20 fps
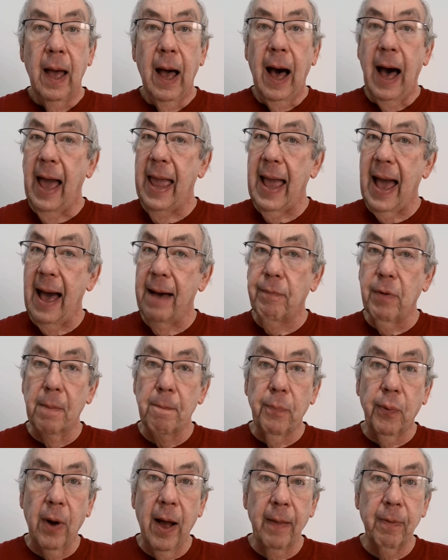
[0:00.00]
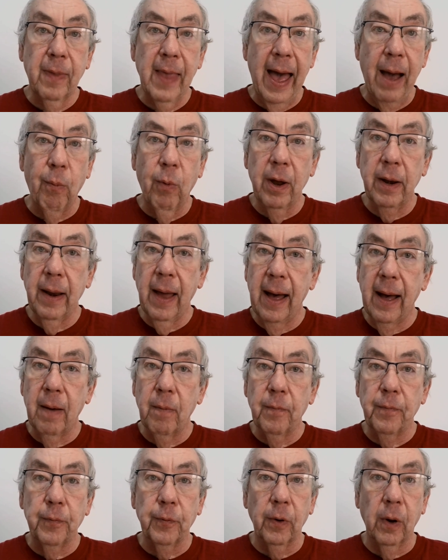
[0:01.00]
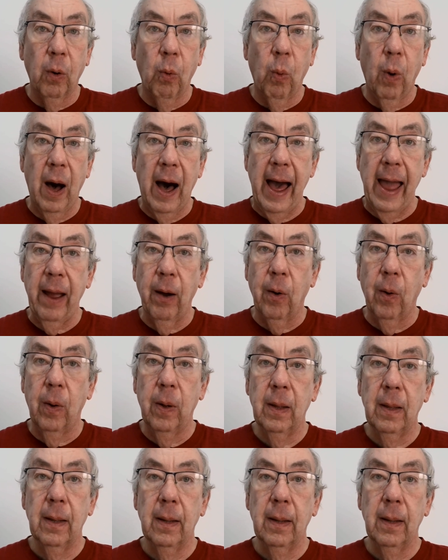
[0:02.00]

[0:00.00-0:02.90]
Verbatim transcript: I haven't brought that one up for a while.